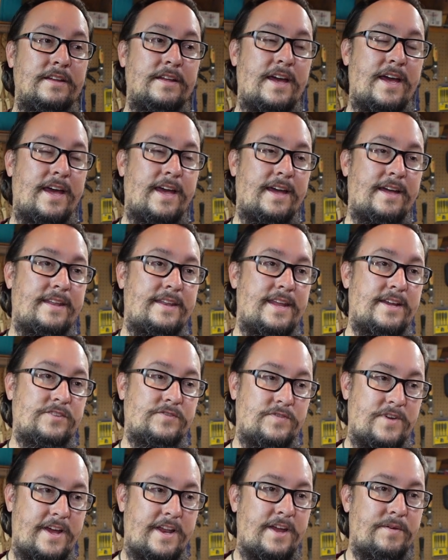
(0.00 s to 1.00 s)
uh, next
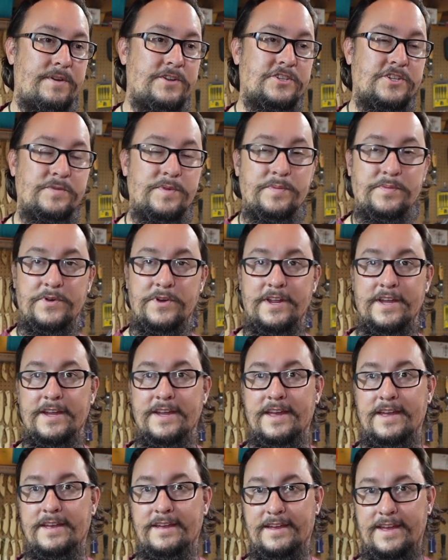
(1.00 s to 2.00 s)
Friday we should be
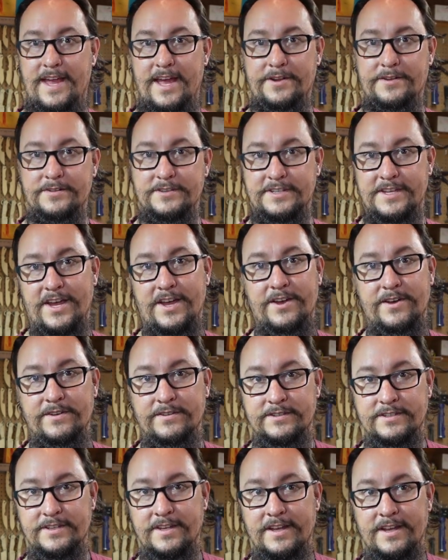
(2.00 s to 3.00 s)
putting handle
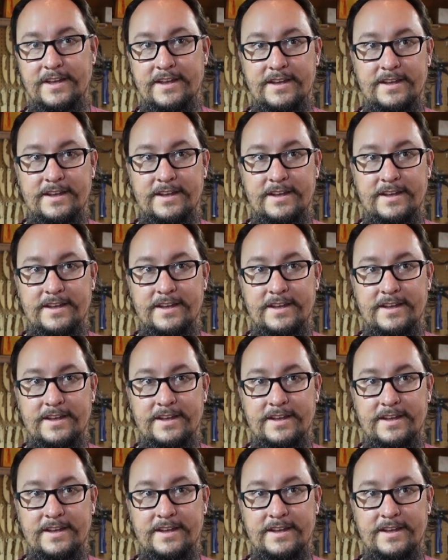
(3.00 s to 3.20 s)
scales